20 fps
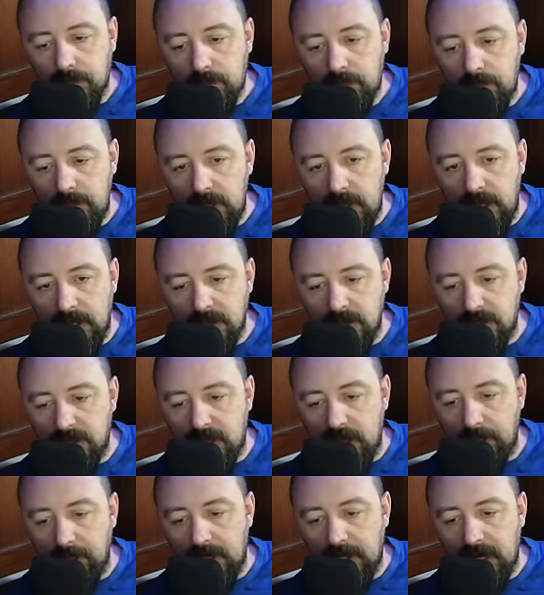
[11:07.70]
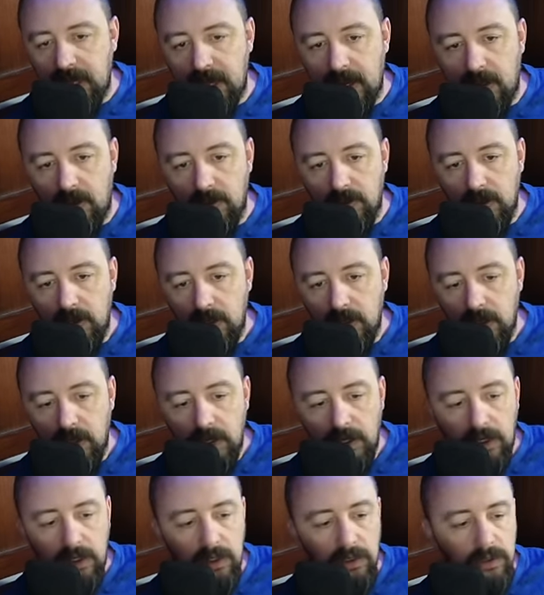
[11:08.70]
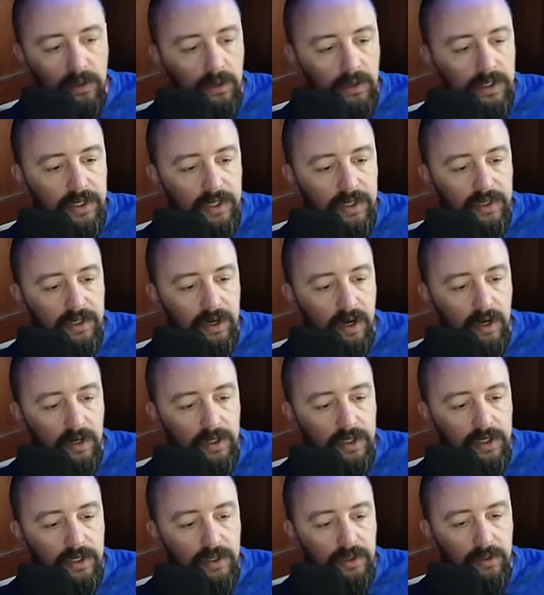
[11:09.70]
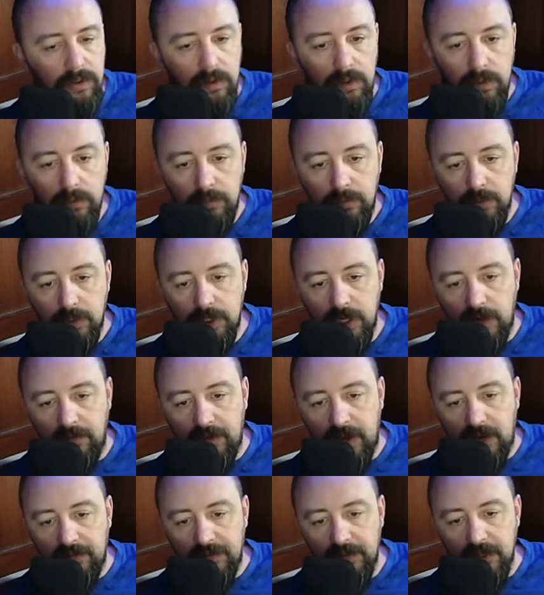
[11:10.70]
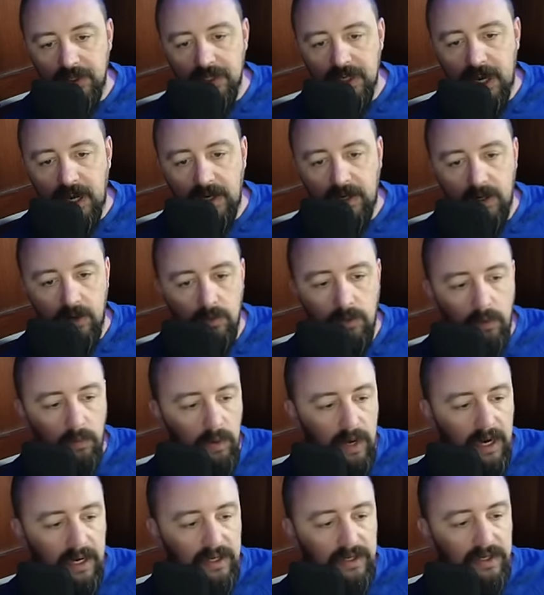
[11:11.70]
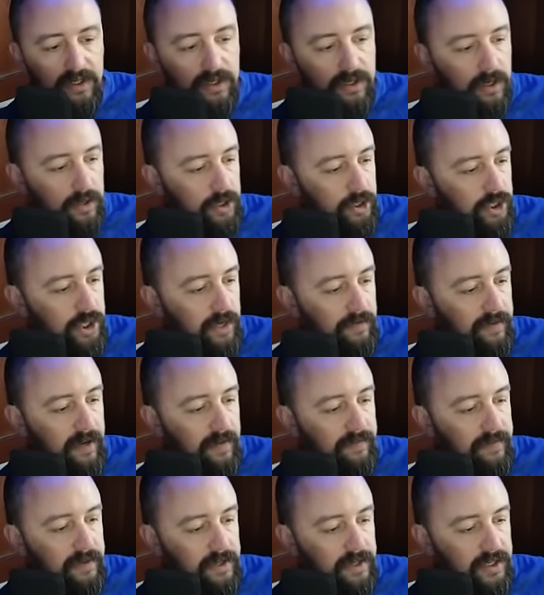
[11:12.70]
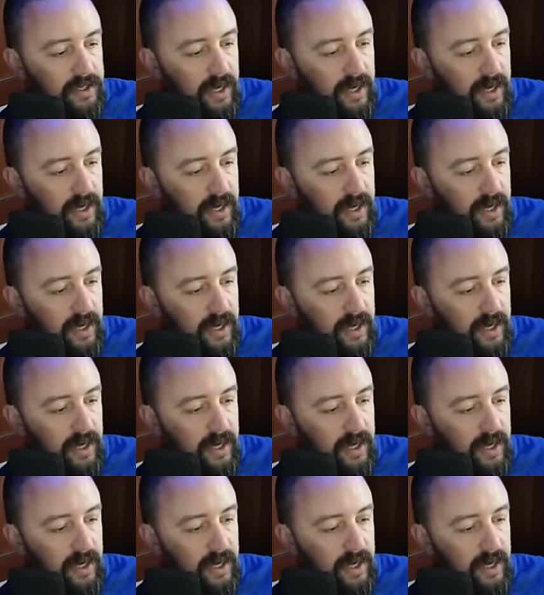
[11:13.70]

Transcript: As it's coming down, you'll notice it starts to shove off to the side here. Well, why does it start to shove off to the side